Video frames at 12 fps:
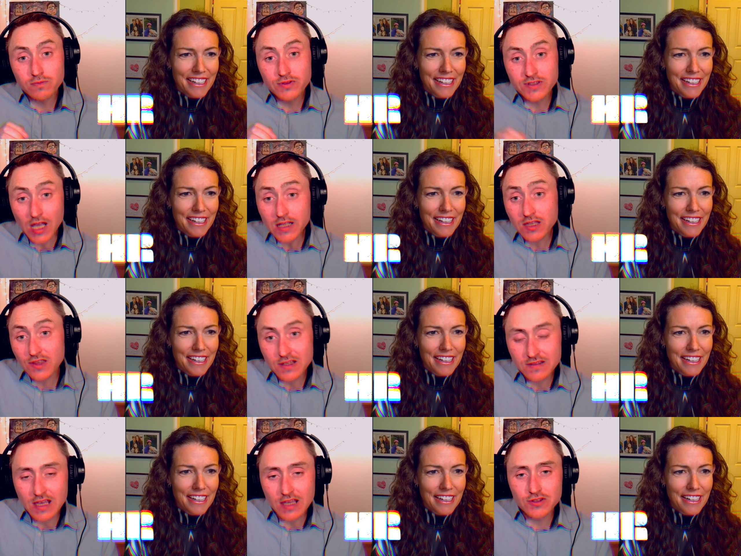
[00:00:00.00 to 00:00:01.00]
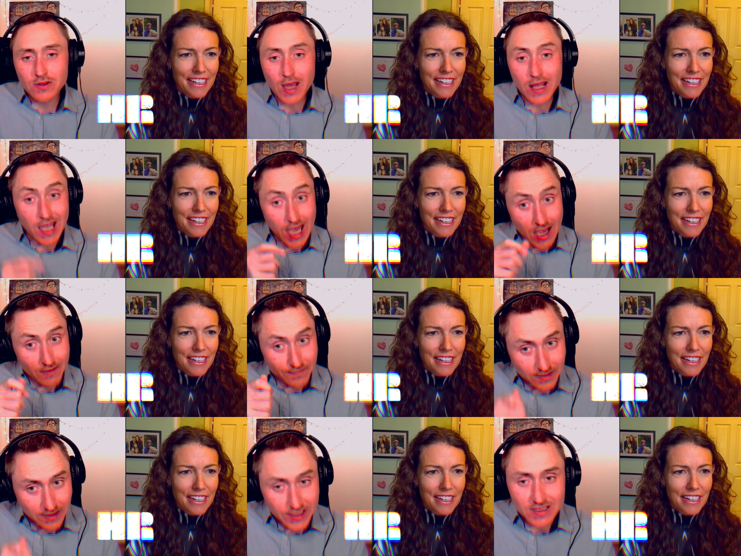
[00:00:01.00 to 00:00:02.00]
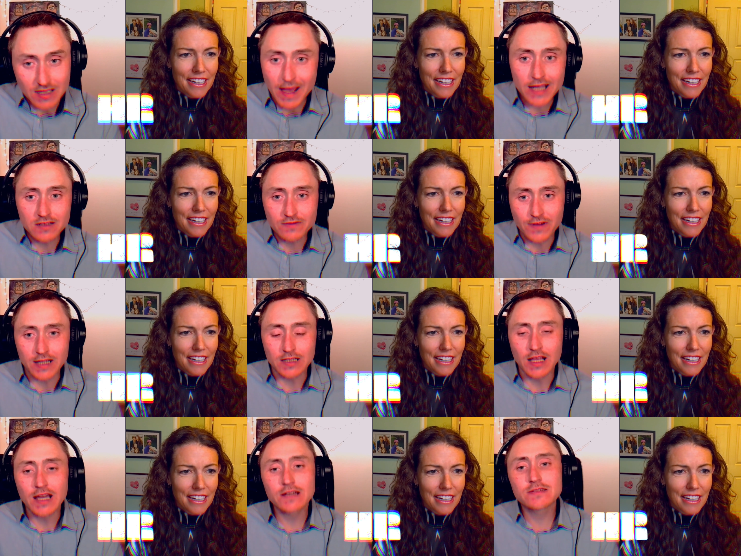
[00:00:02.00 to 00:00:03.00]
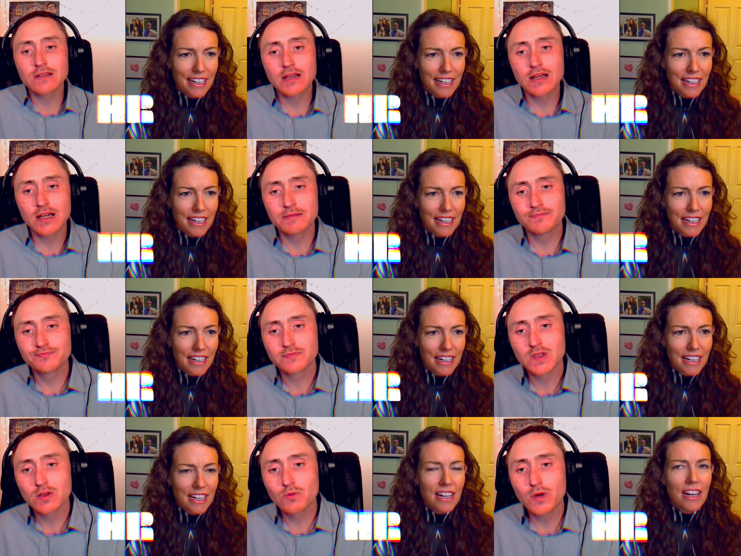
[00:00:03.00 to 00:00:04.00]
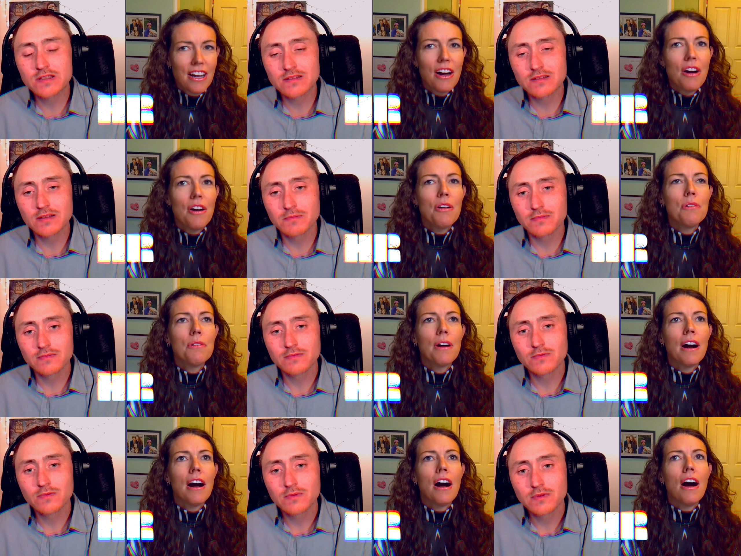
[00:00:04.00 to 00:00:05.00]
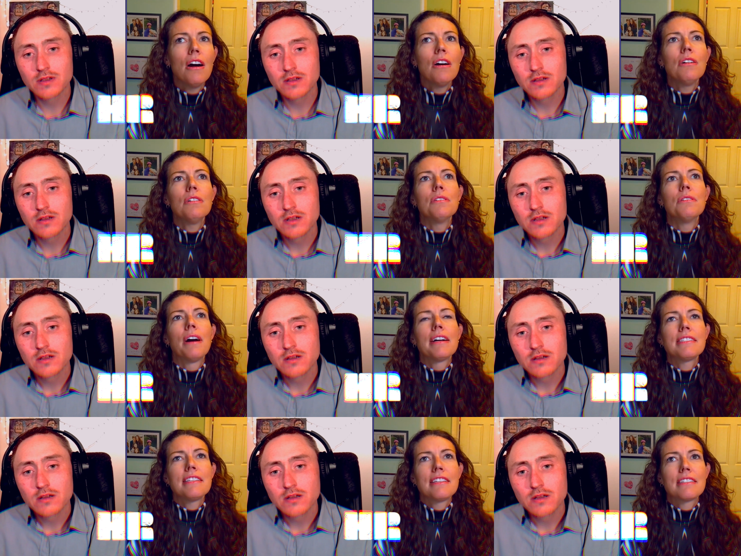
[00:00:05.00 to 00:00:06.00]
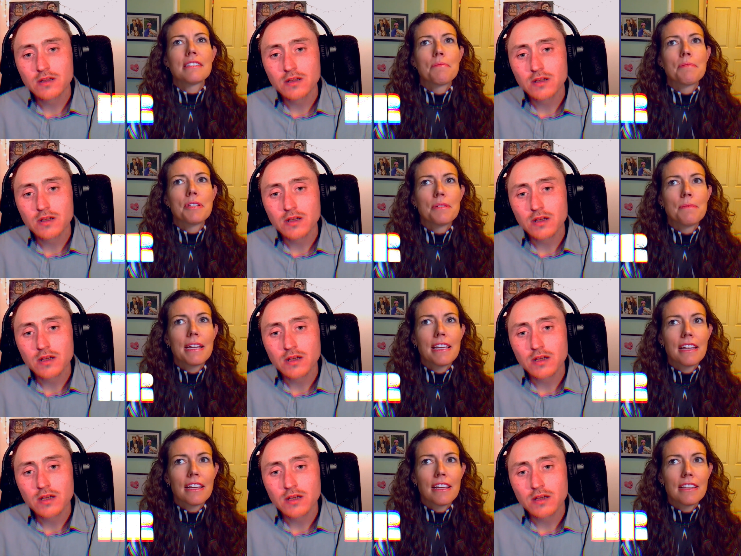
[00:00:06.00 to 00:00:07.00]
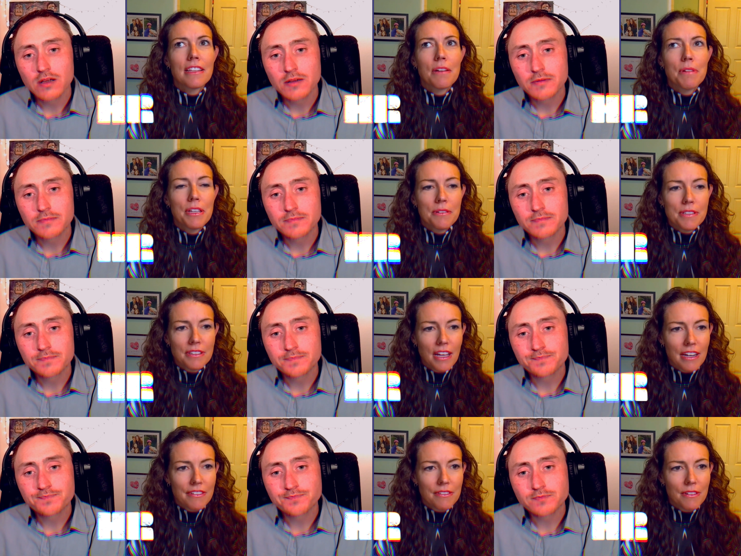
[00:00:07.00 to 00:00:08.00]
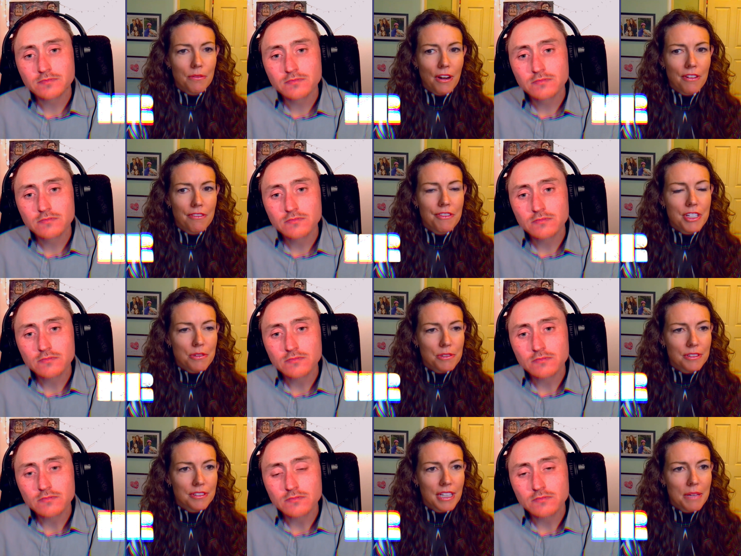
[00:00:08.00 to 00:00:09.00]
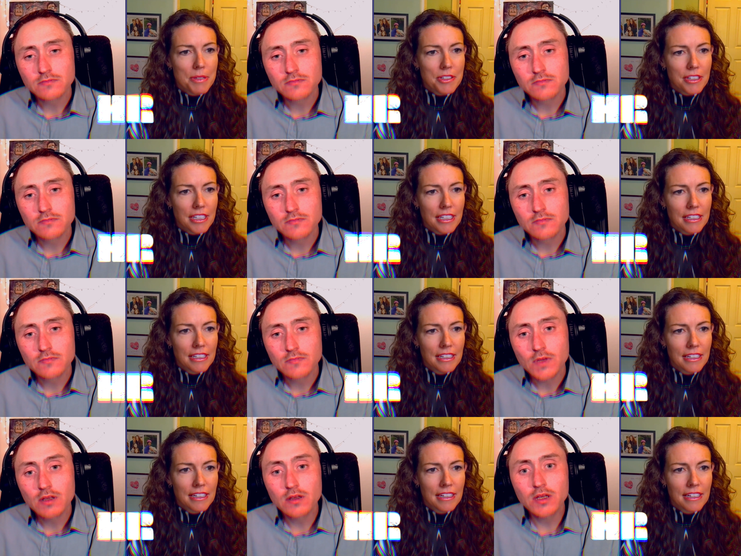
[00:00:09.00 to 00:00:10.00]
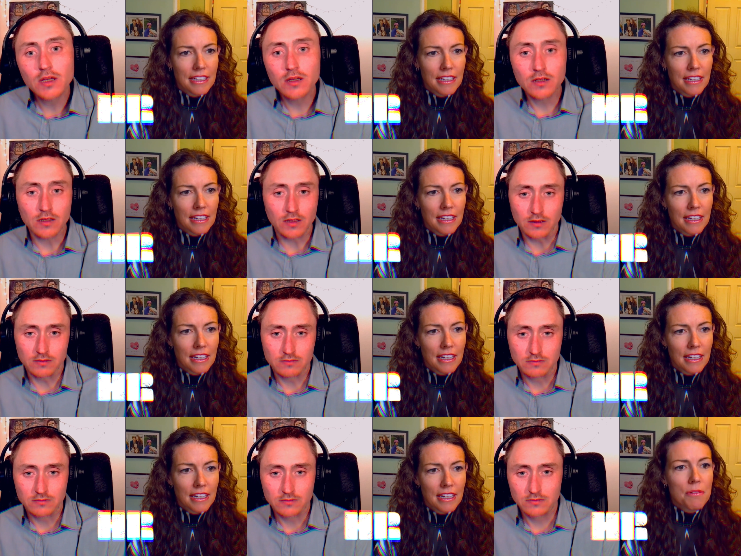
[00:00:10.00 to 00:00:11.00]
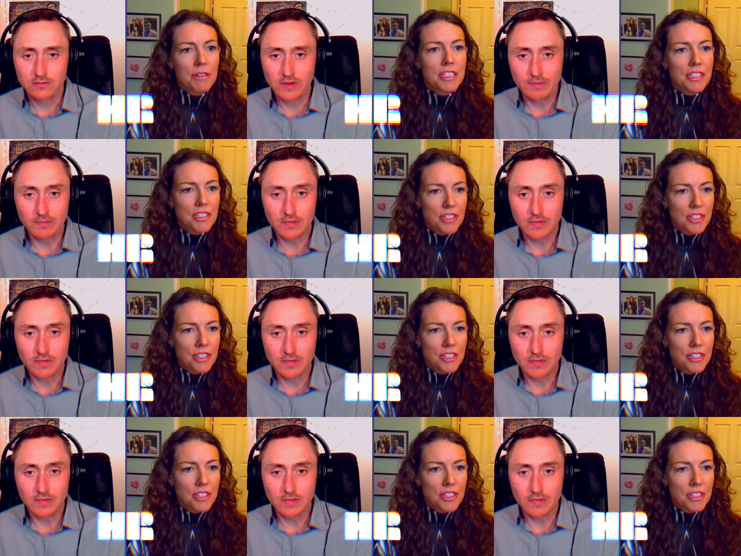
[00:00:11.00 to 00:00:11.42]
Speaker 1: study these things, you got to have at least a magnifying glass. Um, what's the. Oh.
Speaker 2: Oh, I see the assumption you're making that we use a lot of, of visual imagery.
Speaker 1: Yeah. We yeah. just